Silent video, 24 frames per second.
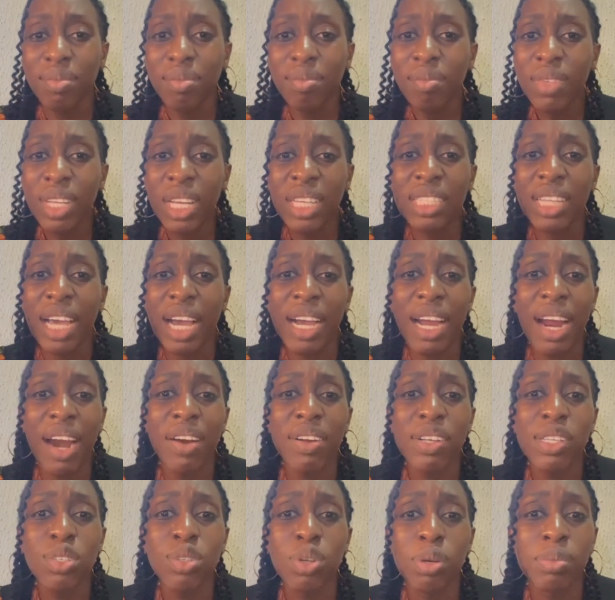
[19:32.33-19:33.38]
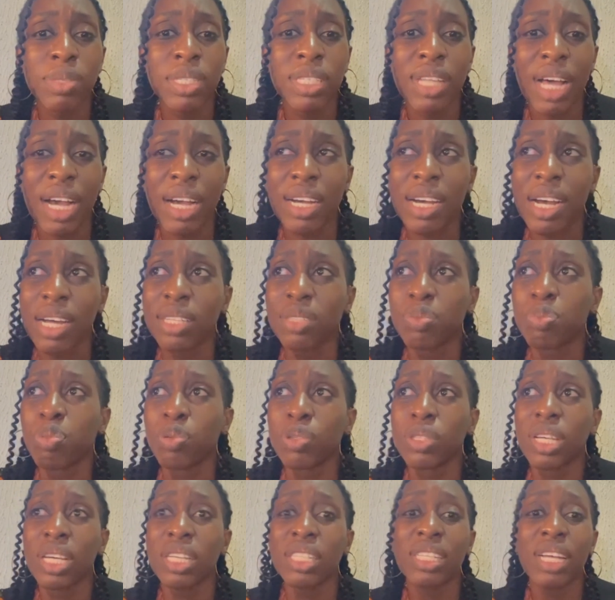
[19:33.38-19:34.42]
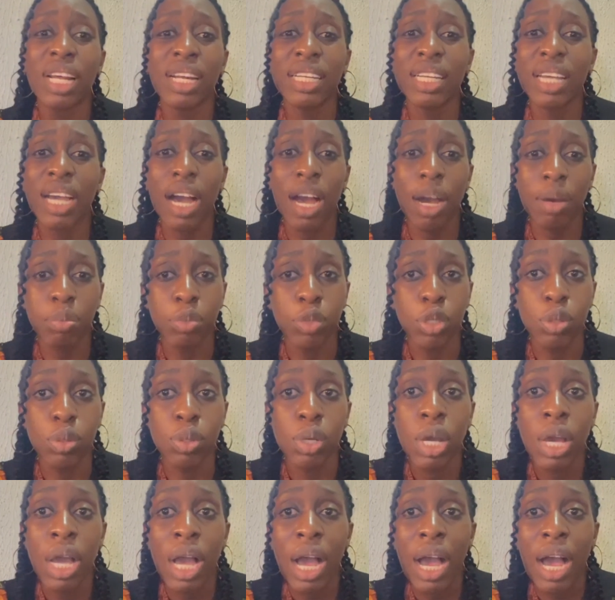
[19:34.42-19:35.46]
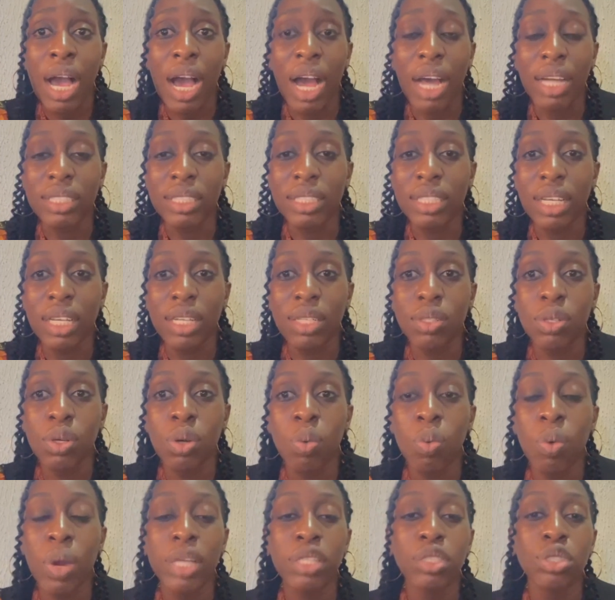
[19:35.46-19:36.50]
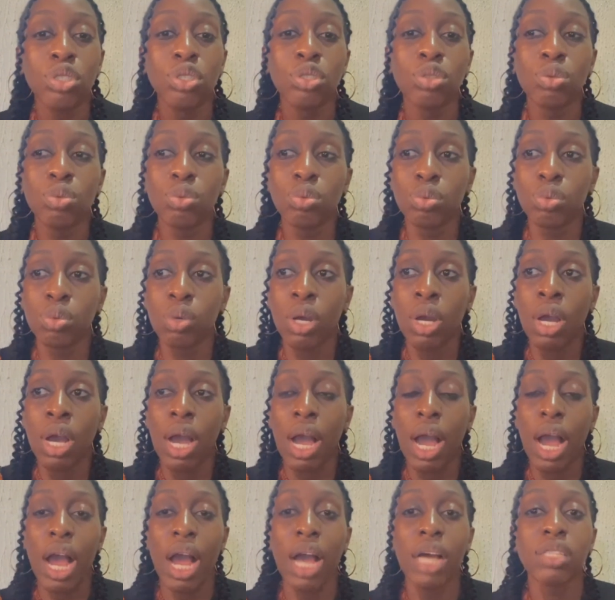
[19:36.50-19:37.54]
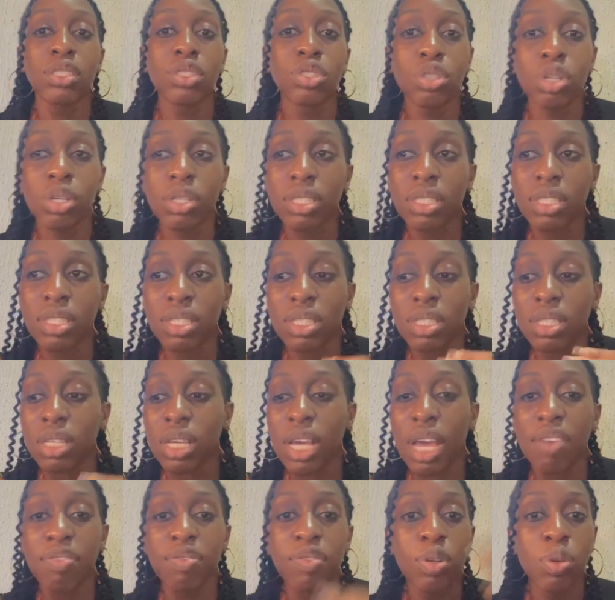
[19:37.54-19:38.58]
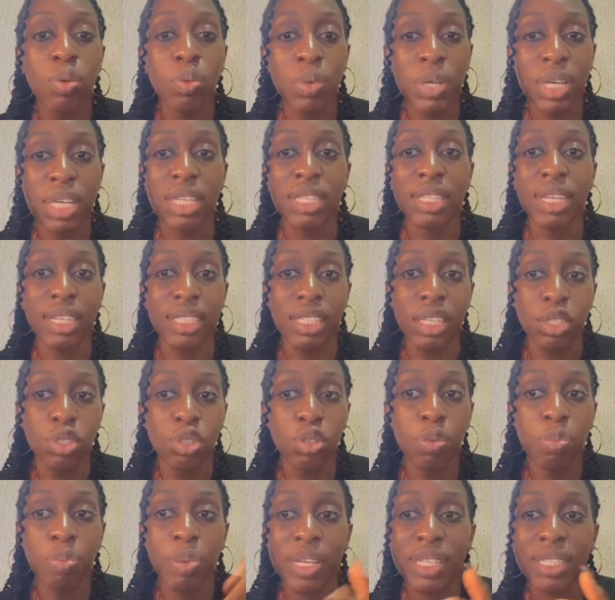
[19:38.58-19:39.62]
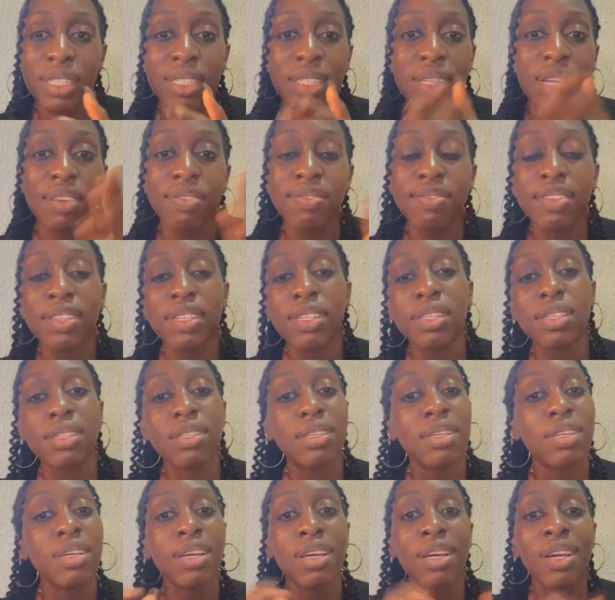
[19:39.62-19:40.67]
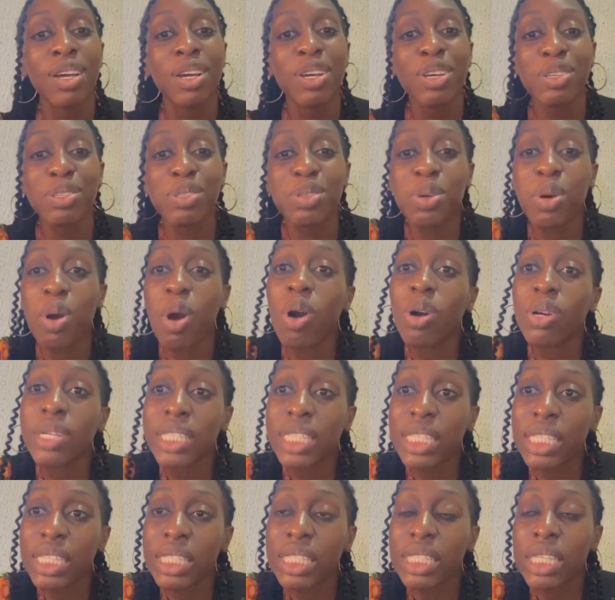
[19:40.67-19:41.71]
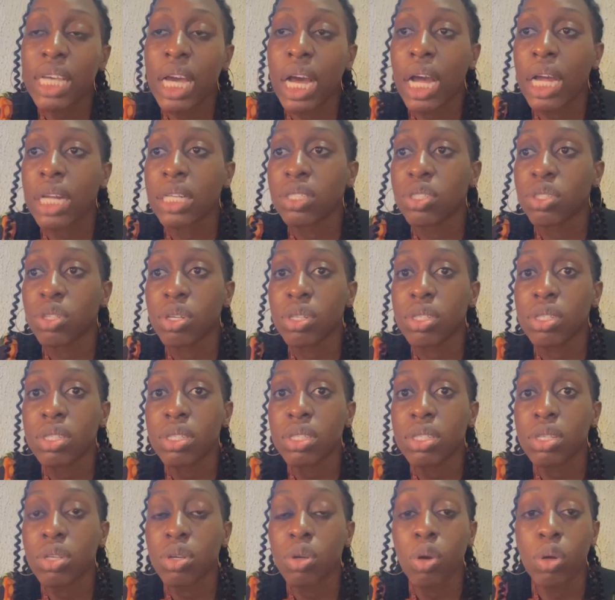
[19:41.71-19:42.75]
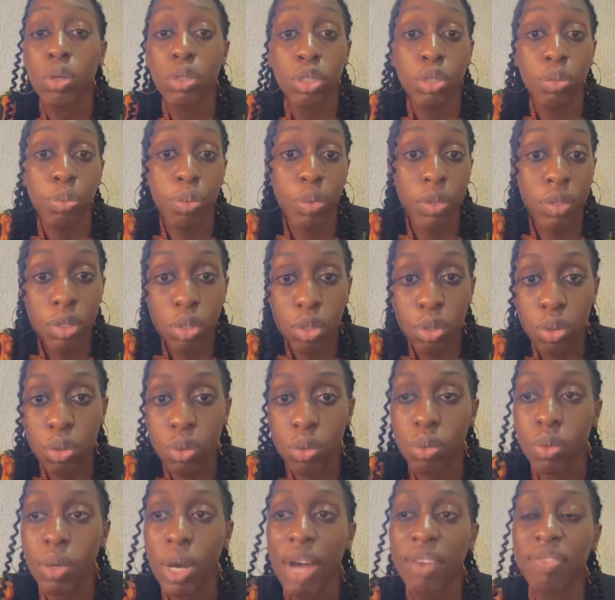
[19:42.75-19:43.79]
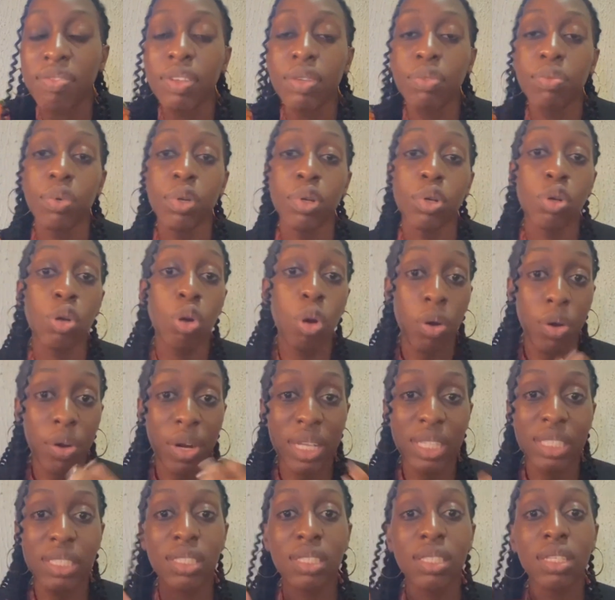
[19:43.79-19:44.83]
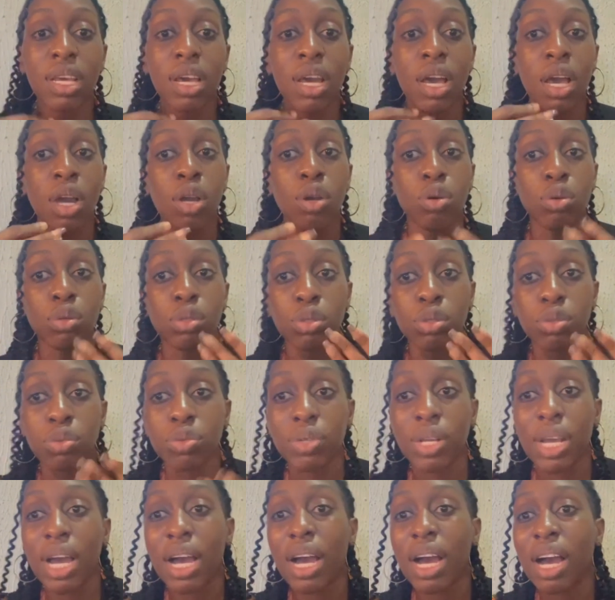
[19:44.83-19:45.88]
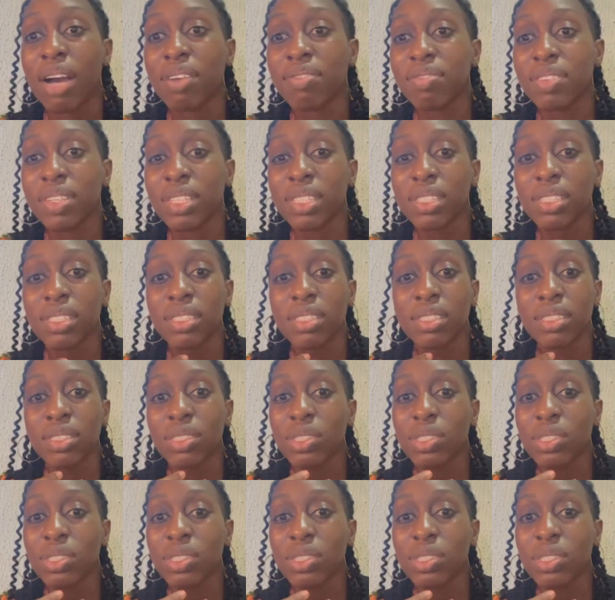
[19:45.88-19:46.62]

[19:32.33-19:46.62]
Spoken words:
they are carrying something that could potentially harm you. And then when you are just every week there's a new person so all this can just contribute to having recurrent gonorrhea, having